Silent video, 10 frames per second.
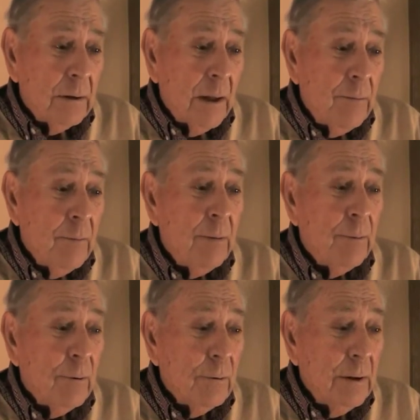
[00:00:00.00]
I
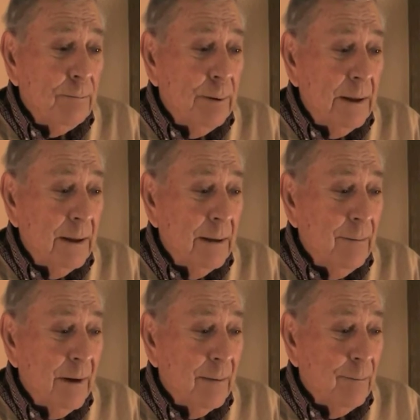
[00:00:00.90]
remember
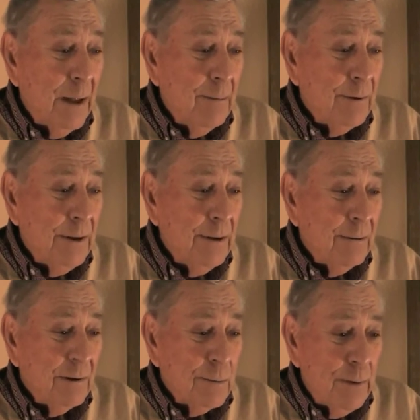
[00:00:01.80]
our
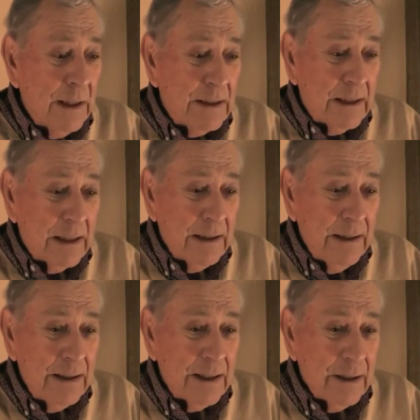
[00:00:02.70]
bombardier was Patsy
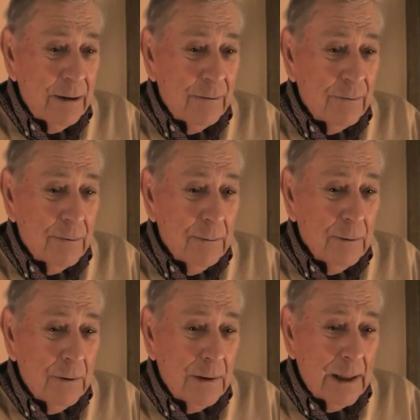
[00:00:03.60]
Canizio from
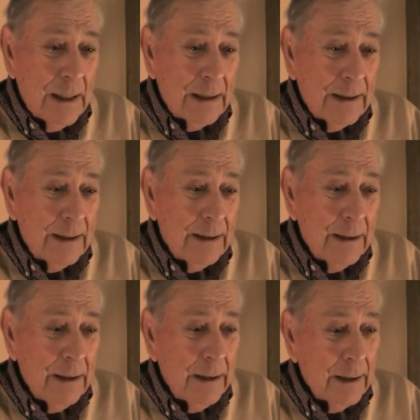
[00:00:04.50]
Long Island, and
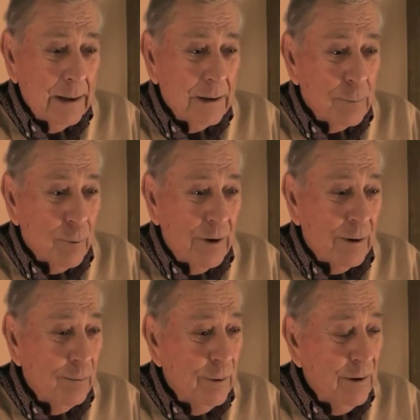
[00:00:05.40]
he had his
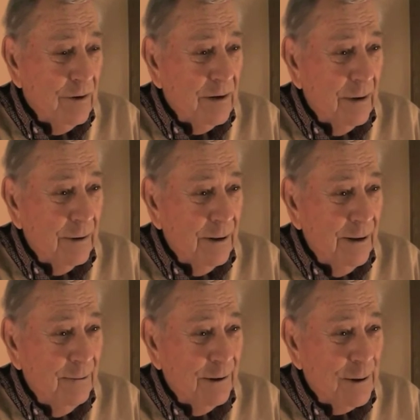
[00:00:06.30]
prayer beads out, and
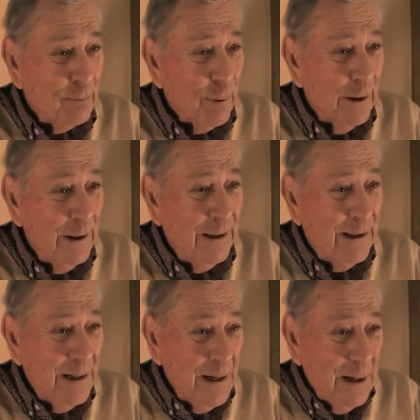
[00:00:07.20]
he was praying
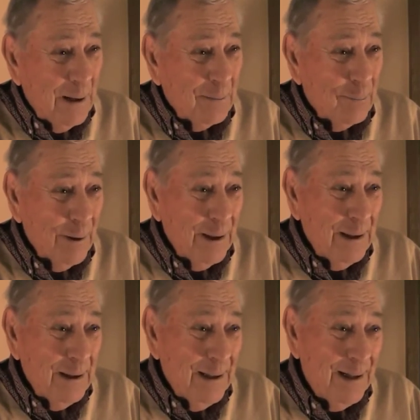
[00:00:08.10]

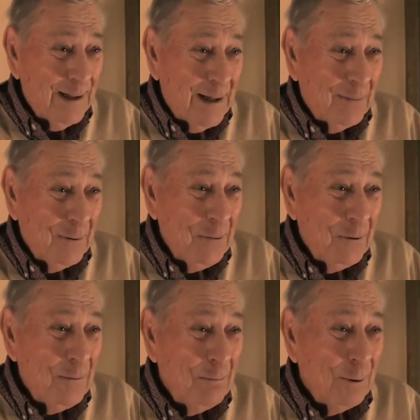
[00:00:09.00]
that we
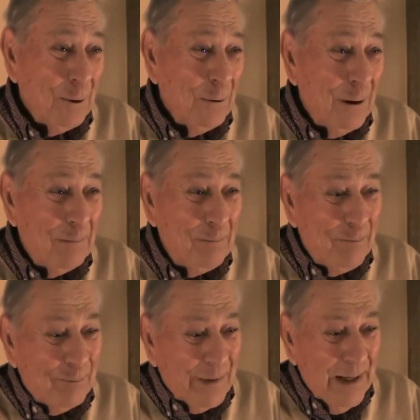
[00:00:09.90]
would blow up.
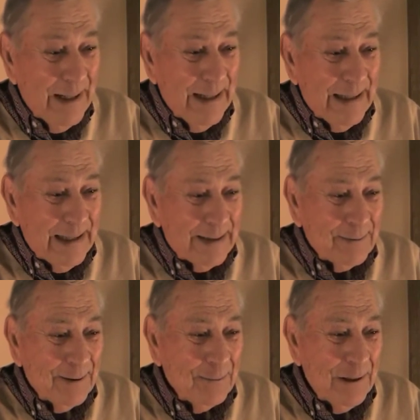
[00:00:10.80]

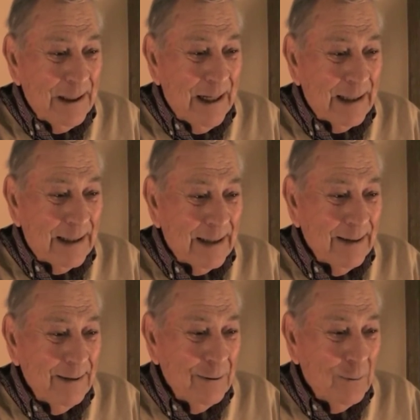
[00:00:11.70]
But we got
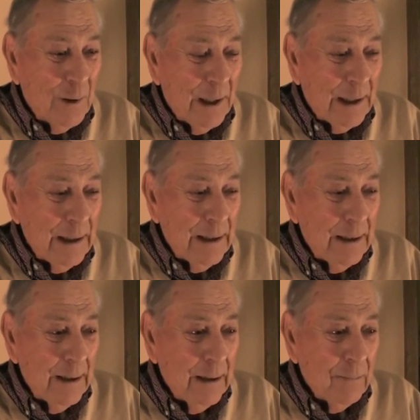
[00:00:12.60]
to Hawaii,
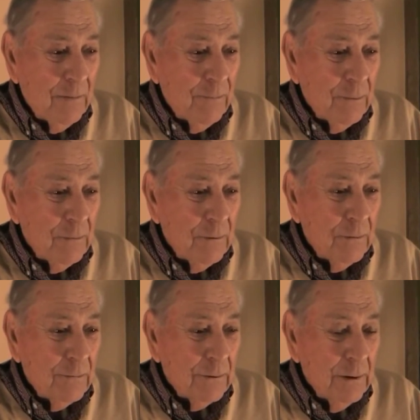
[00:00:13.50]
and we
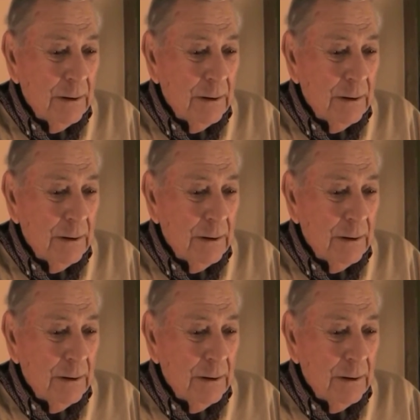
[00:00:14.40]
flew